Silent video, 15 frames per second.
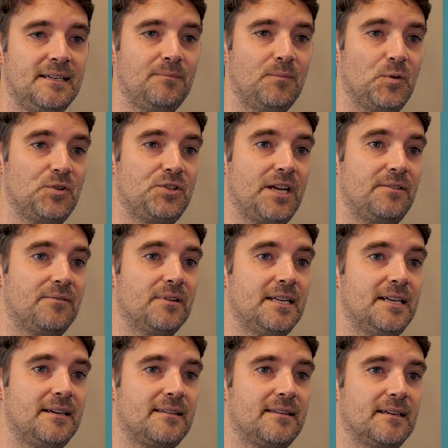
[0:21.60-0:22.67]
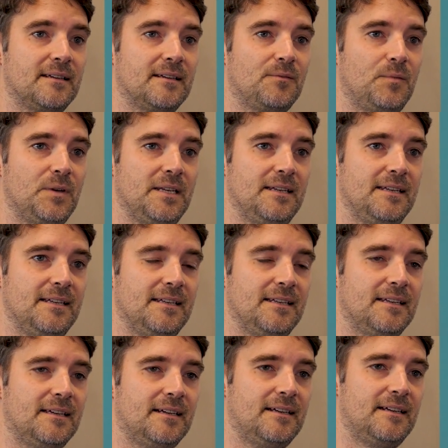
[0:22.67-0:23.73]
more generally. I think we
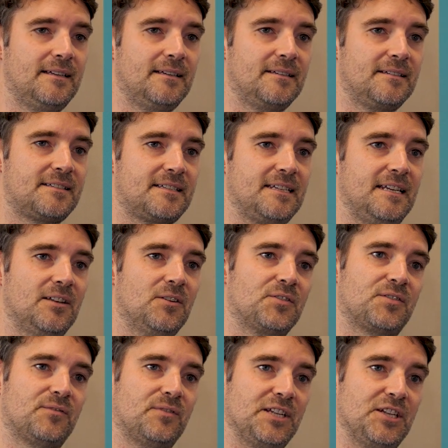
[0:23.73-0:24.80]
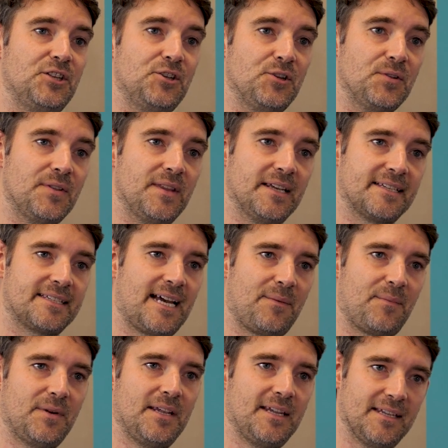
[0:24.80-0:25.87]
see lots of really good things
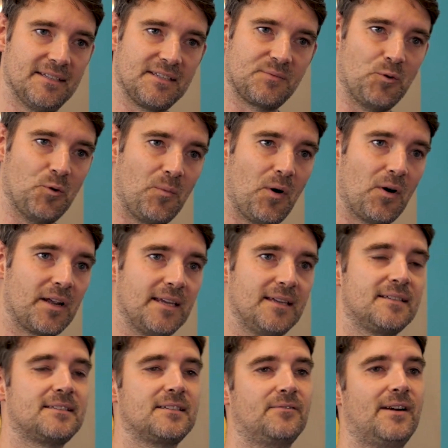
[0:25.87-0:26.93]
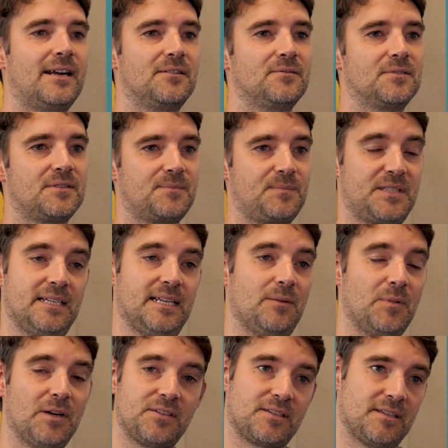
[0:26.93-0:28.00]
happening in small pockets around, particularly in
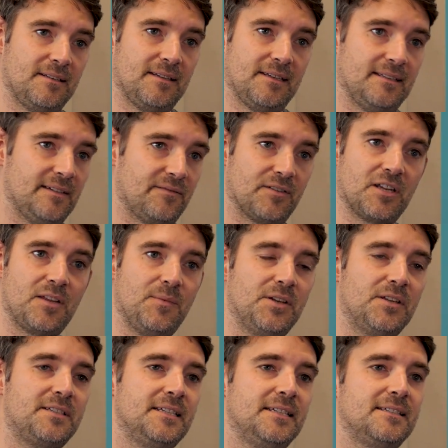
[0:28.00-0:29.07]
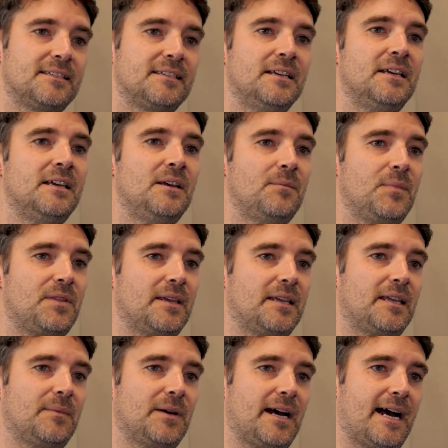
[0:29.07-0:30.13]
Wales, in different communities.
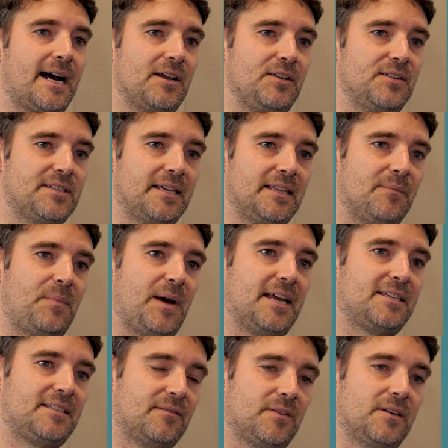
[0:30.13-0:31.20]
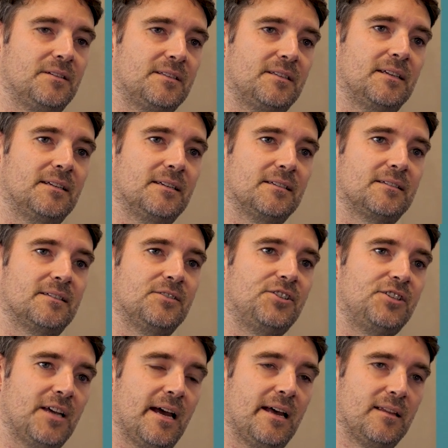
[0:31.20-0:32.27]
Thinking about how you take the best of those things and
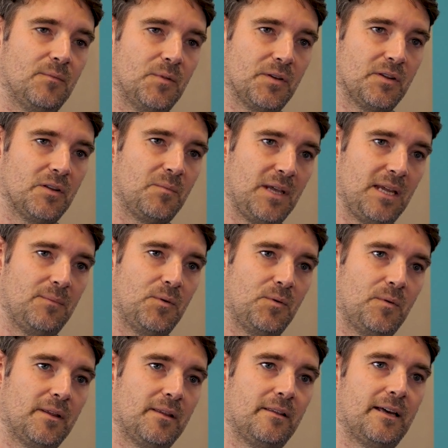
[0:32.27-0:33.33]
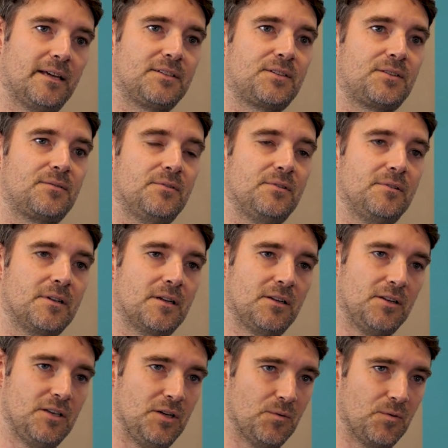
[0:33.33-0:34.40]
share them with other people, whether that's through kind
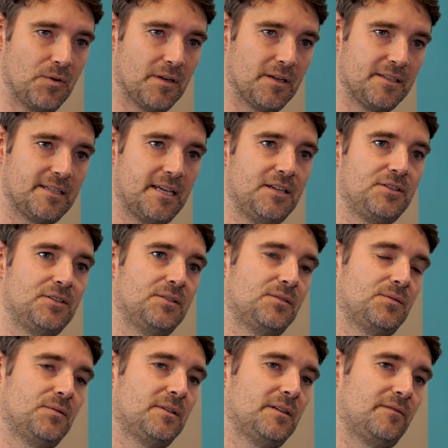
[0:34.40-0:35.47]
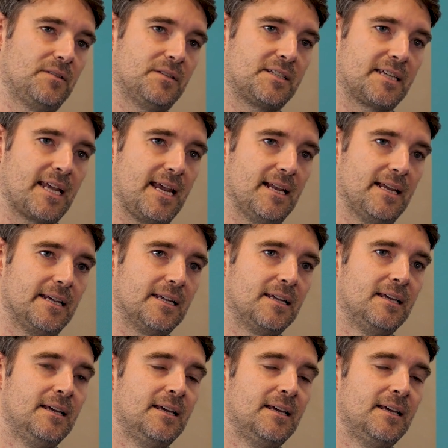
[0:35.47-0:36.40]
of new organisations or different scaling